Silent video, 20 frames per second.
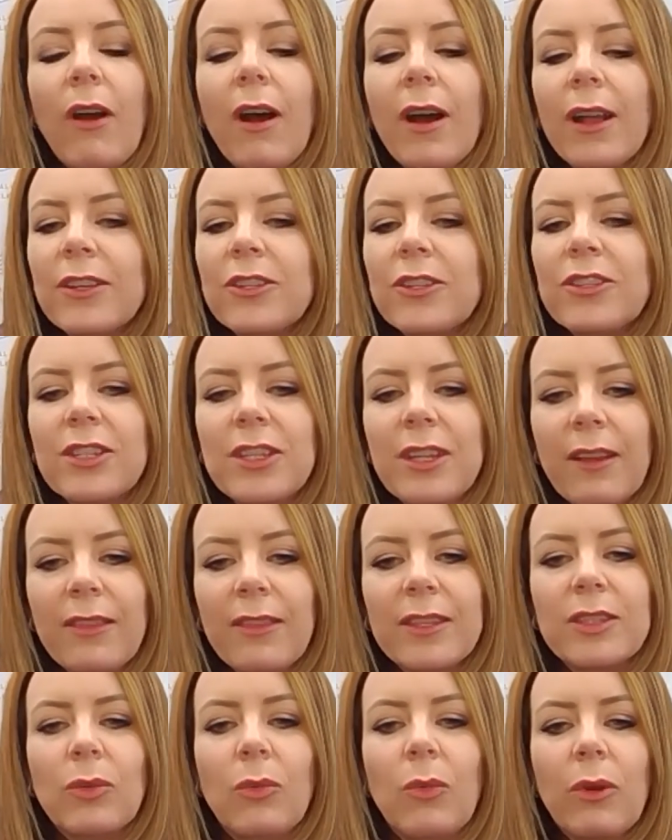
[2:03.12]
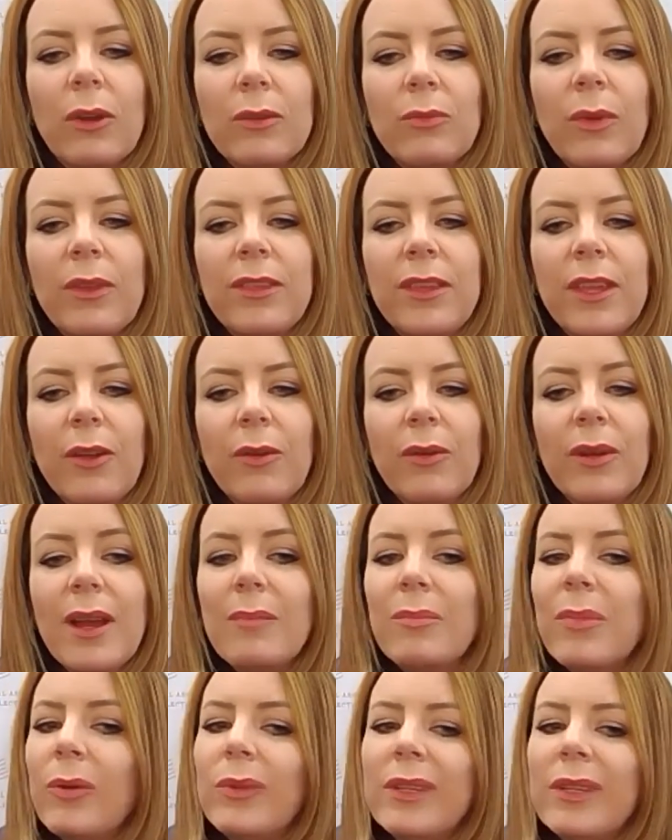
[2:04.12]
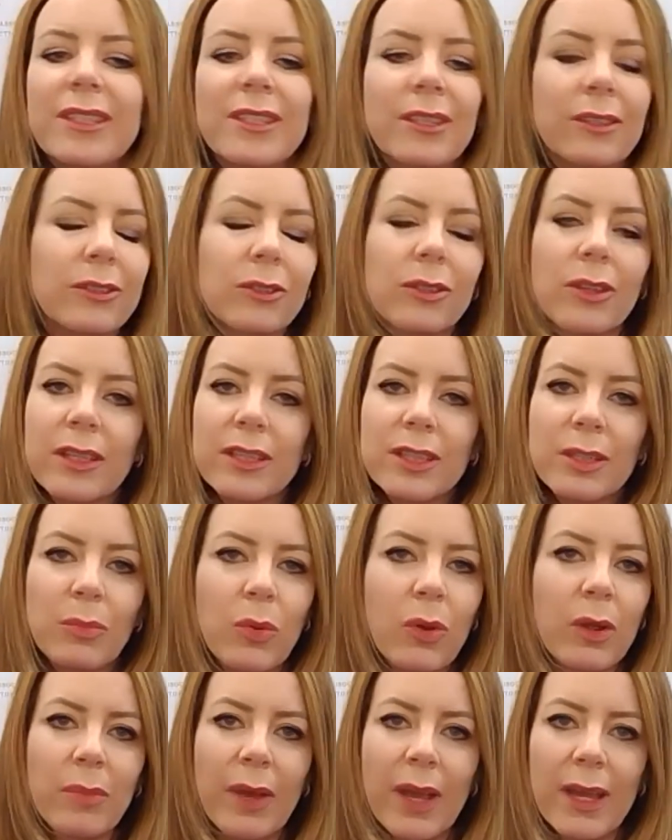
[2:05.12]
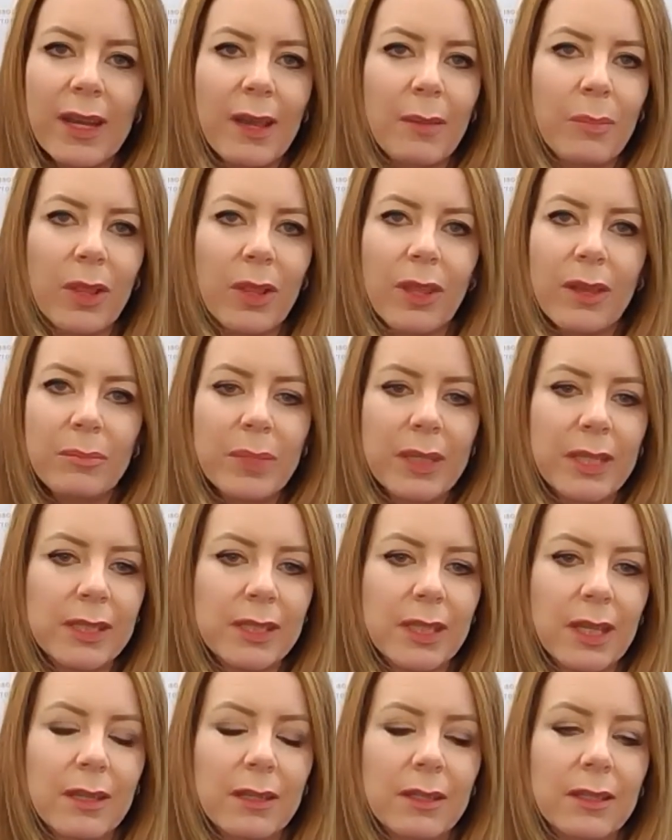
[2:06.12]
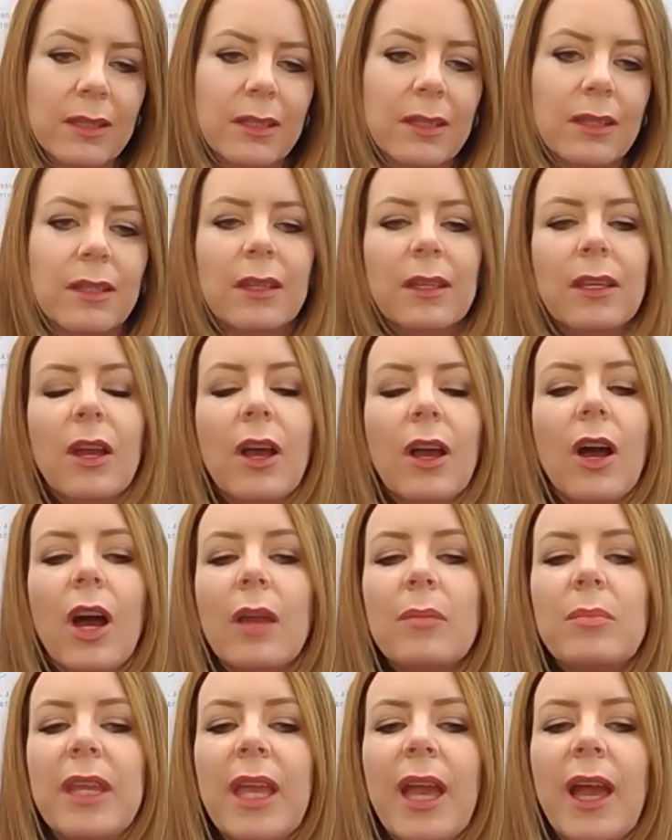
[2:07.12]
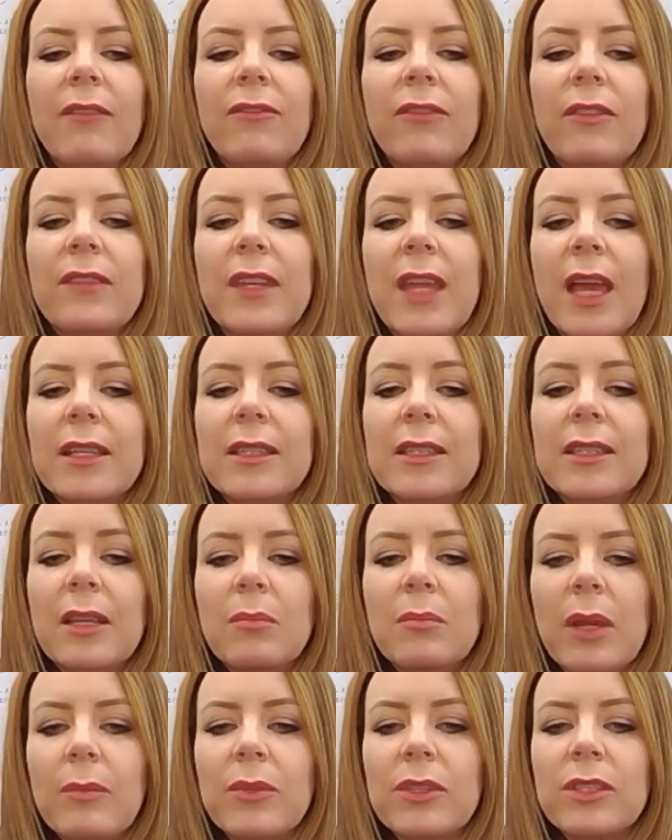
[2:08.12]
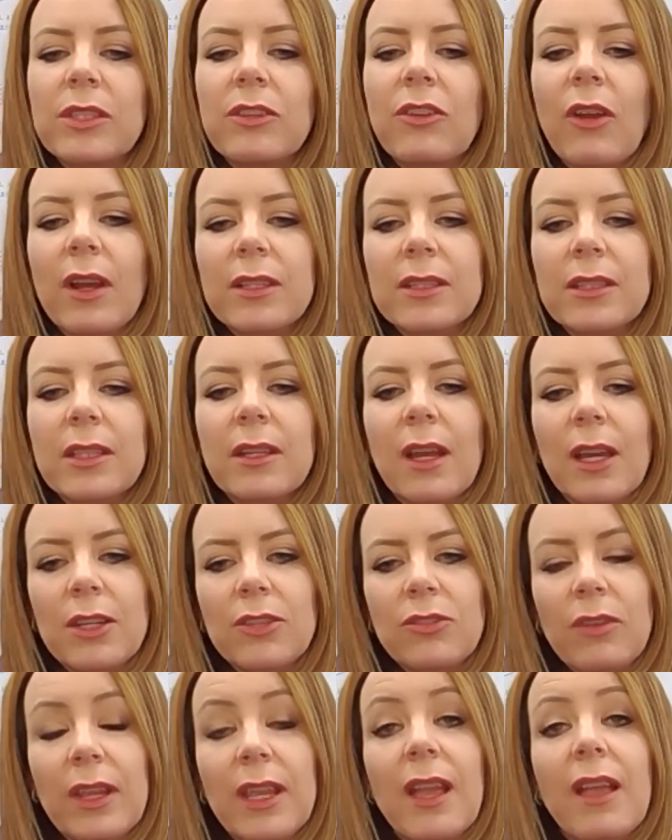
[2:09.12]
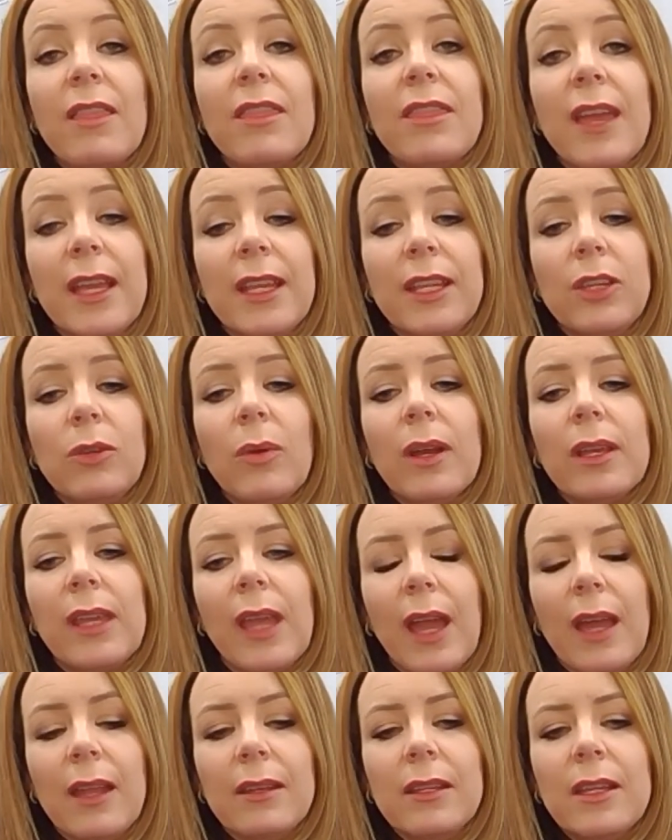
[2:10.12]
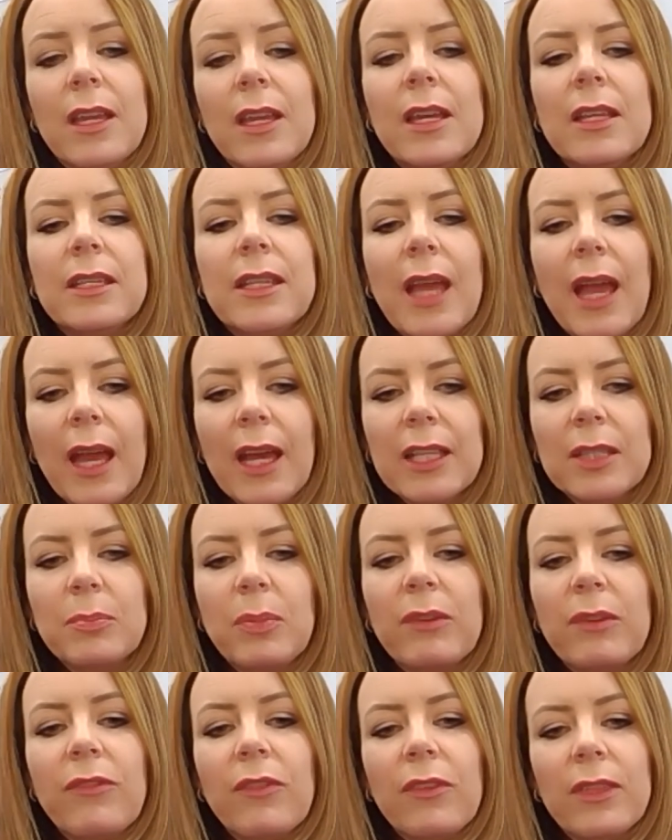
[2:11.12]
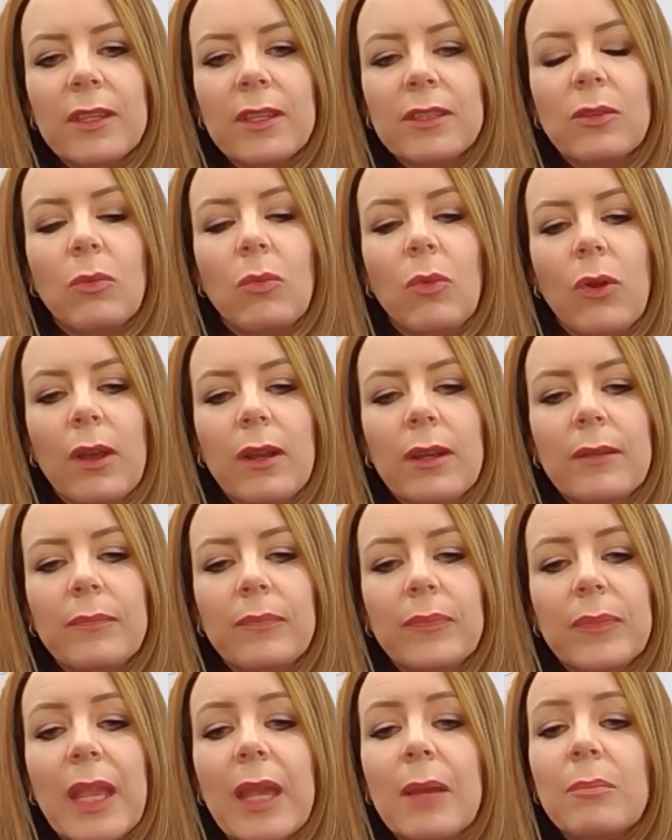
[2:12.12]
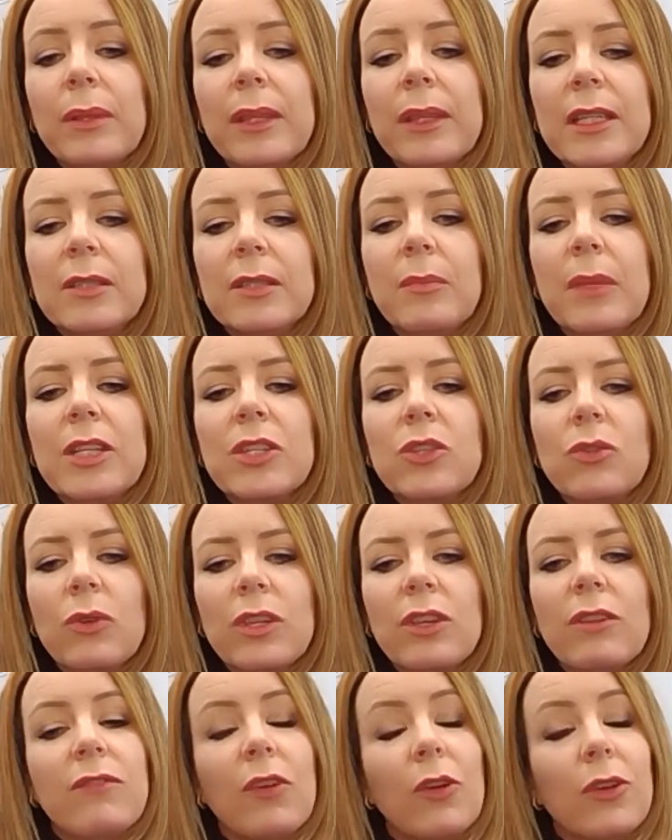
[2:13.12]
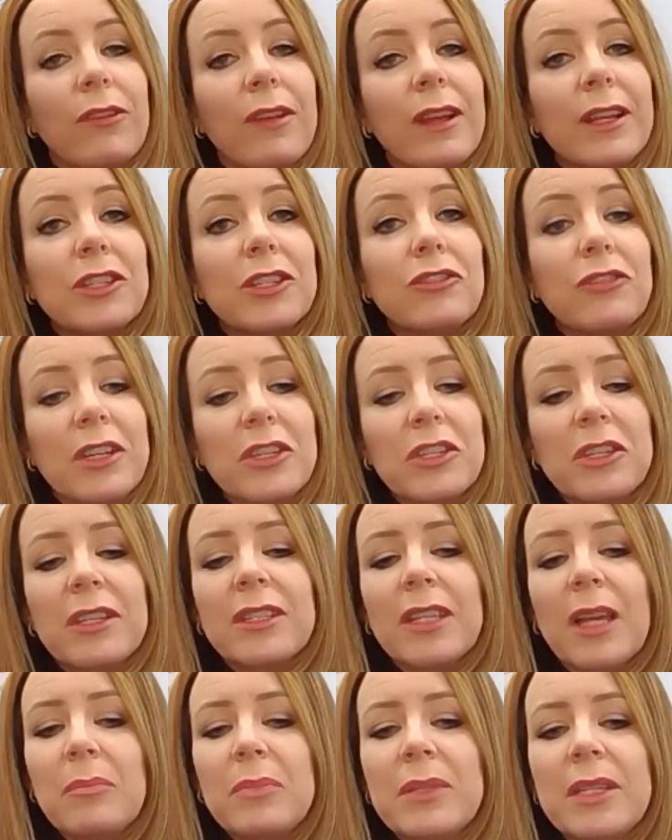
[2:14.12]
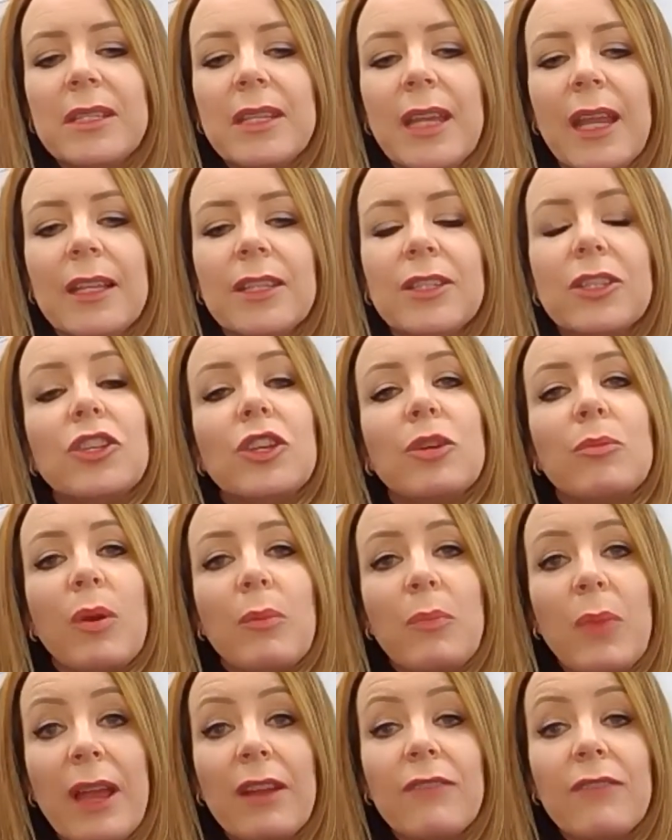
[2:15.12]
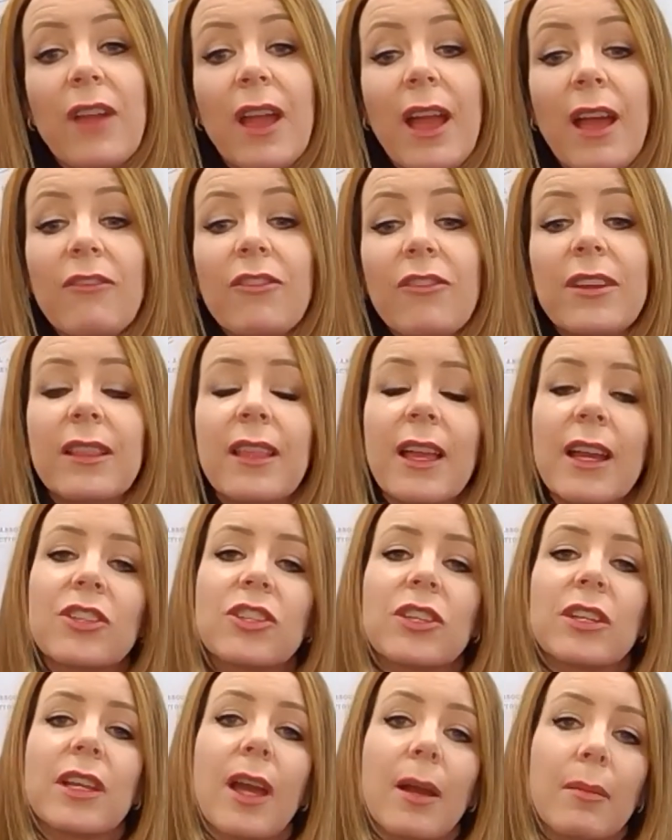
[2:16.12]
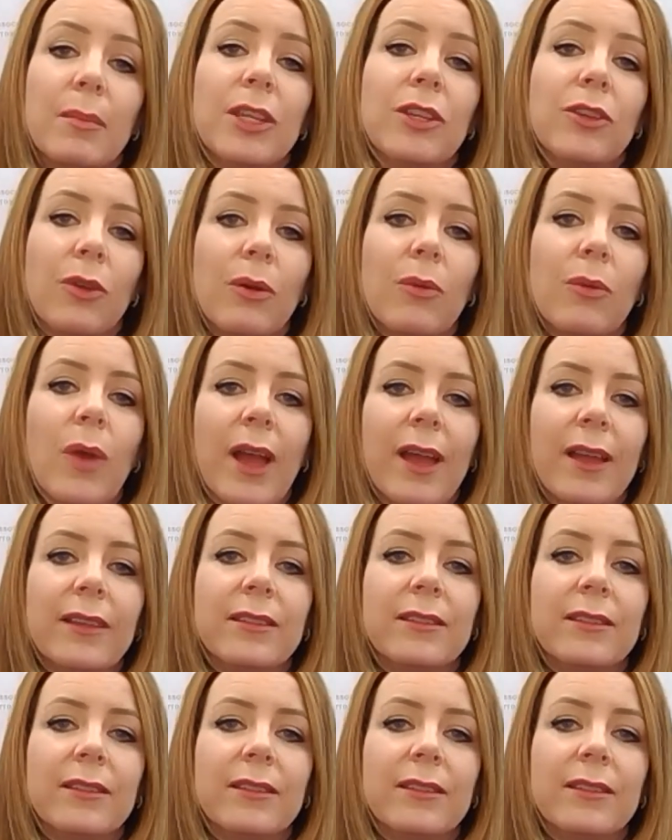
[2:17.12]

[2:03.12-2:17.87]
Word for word: We're honored to share this award with you, but we still do not support pineapple on pizza. On behalf of NASED members across the country, thank you again to ASPA for this award. And please make sure your voter registration is up to date so you're prepared for every election coming your